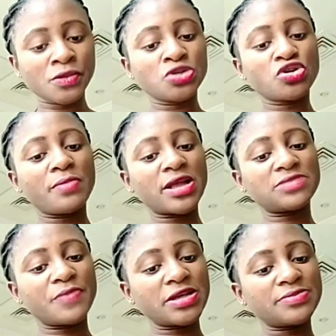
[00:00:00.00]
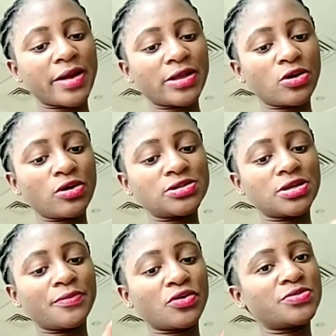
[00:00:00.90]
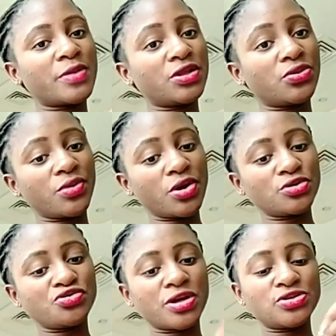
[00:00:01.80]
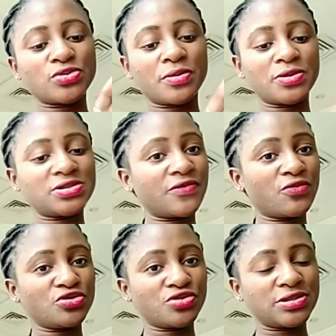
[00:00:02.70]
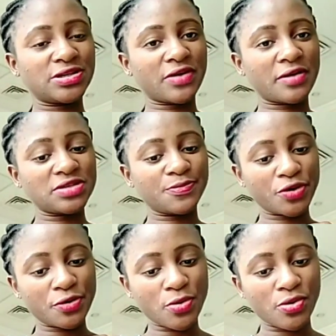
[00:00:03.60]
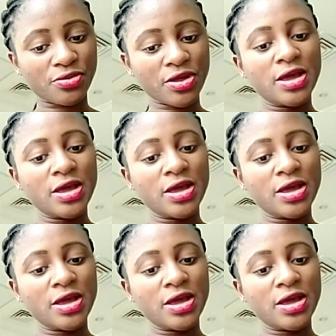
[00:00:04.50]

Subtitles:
So a bed space might cost approximately 300 to about 700 dirhams per month.